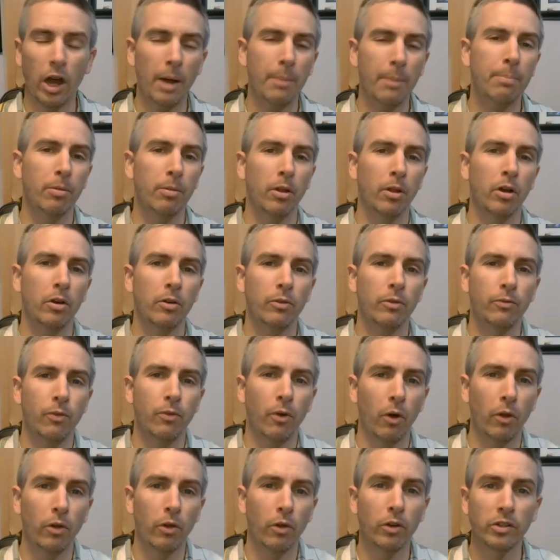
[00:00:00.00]
upload
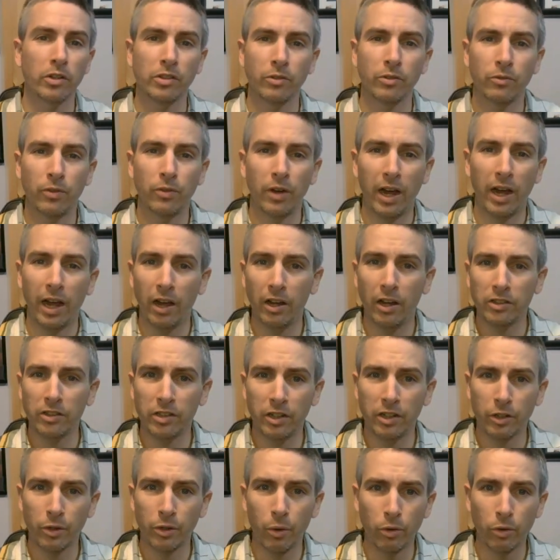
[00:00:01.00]
folders and files
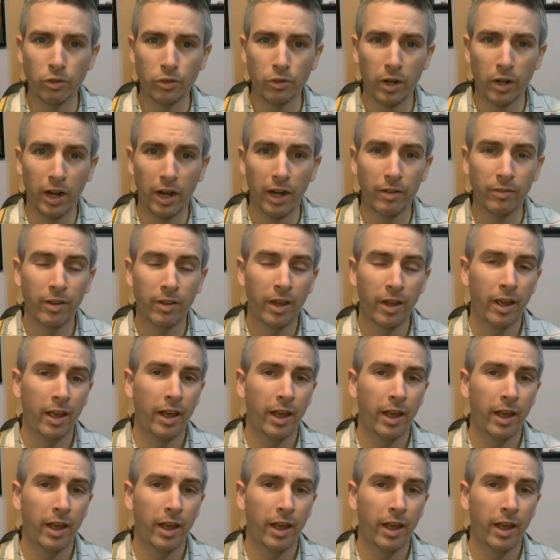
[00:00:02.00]
into Google Drive,